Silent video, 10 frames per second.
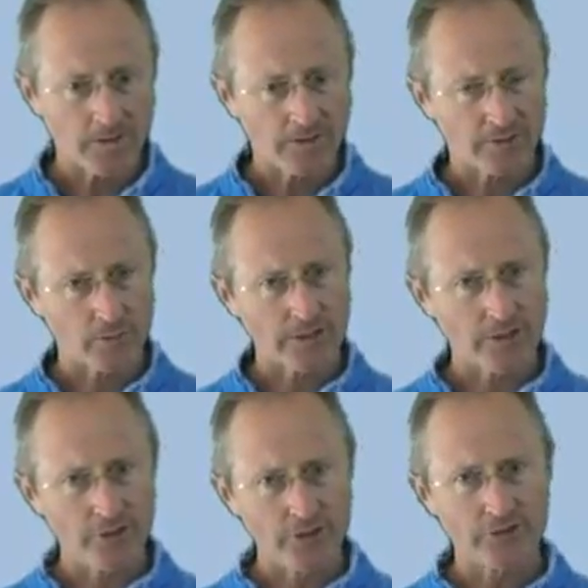So we
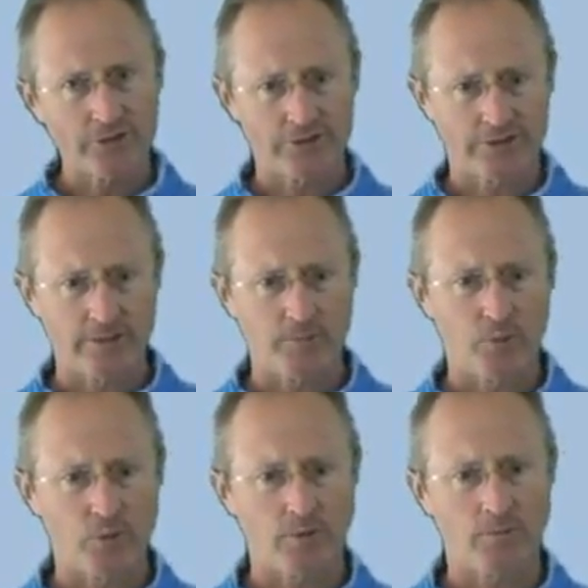can use it as an
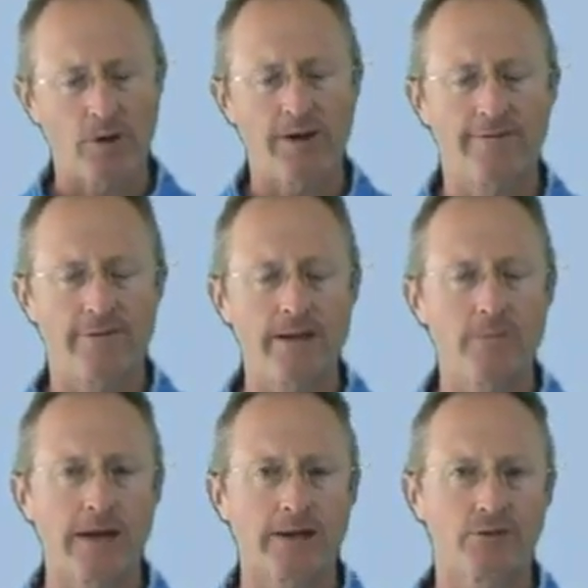important
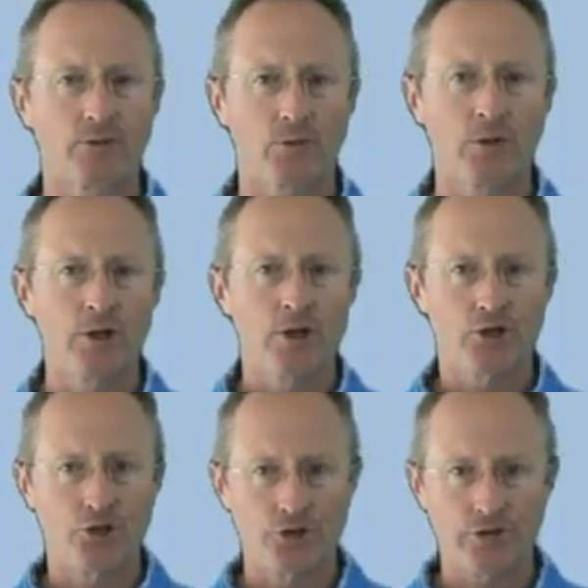biofeedback tool
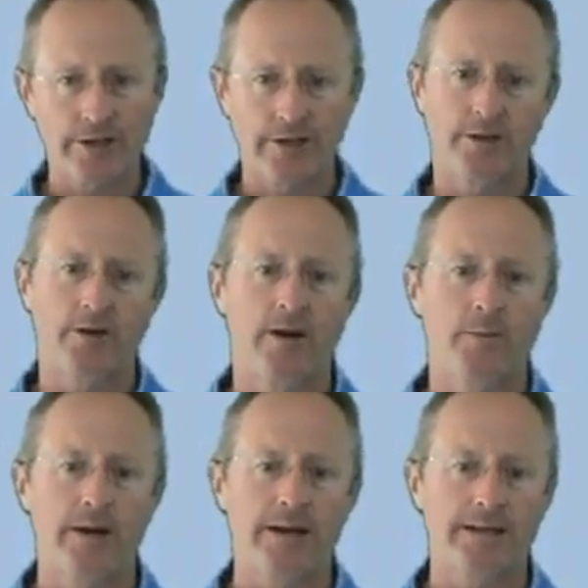during your
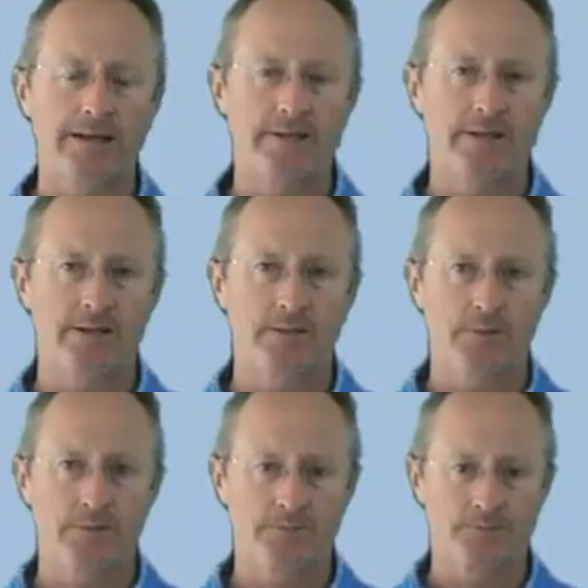chiropractic adjustment.